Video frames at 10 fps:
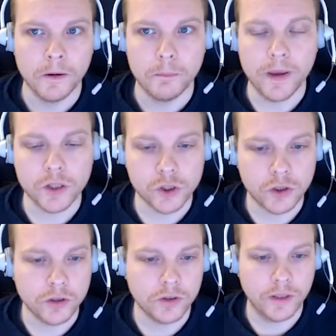make
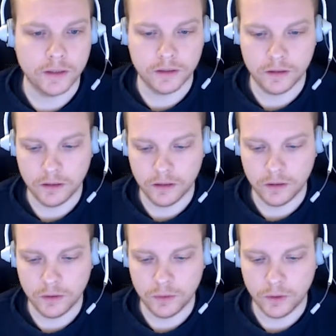sure that
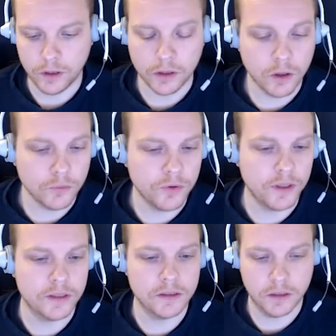you are
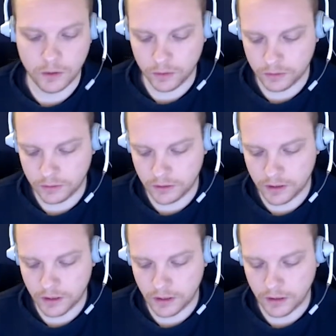confident on
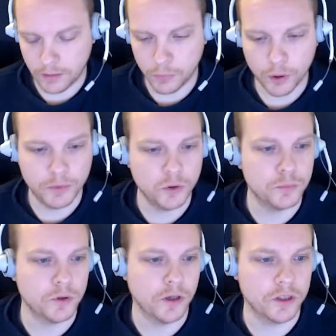the deployment to
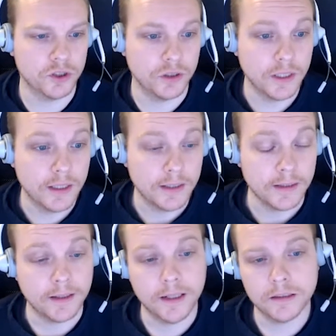production.
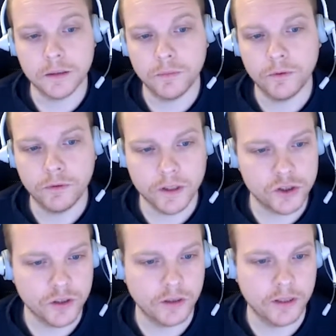The custom
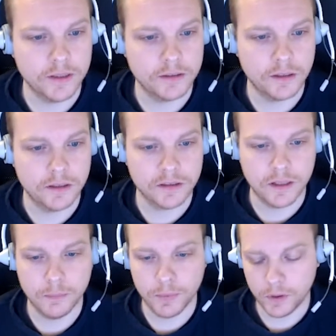functional test
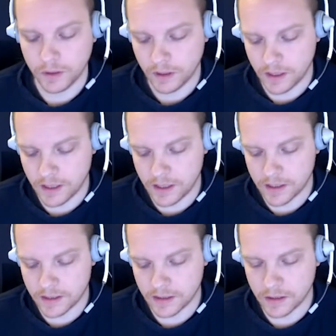step
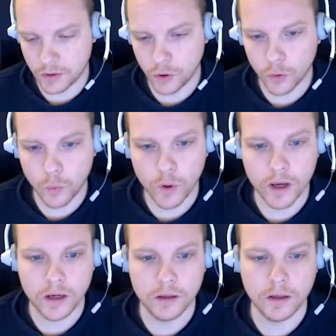is your
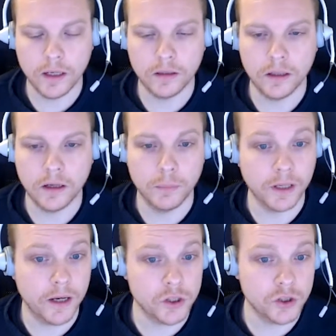way that the
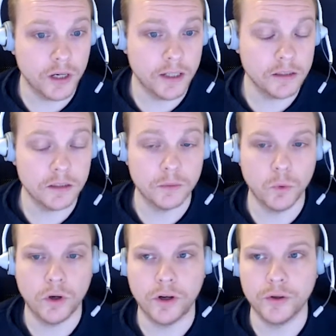application has
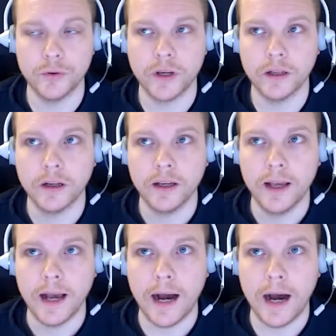where you can
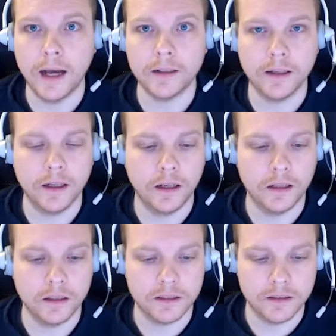add
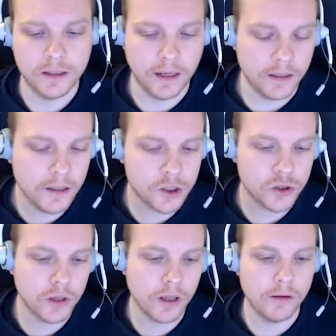an
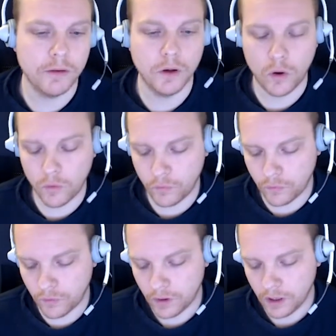additional level of